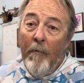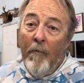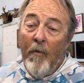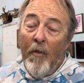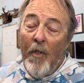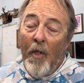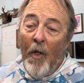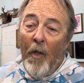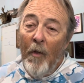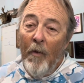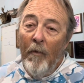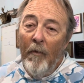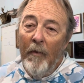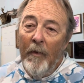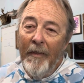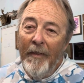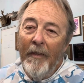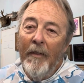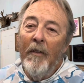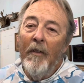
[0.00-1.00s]
So
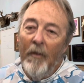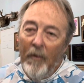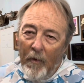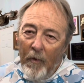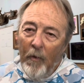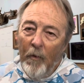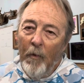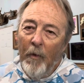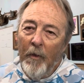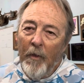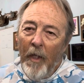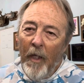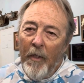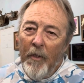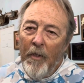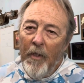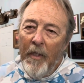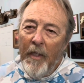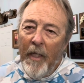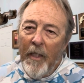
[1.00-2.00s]
we'll talk
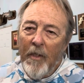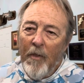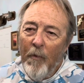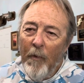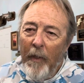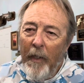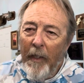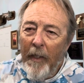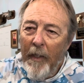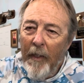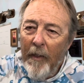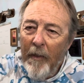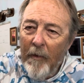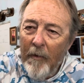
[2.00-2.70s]
to you next week.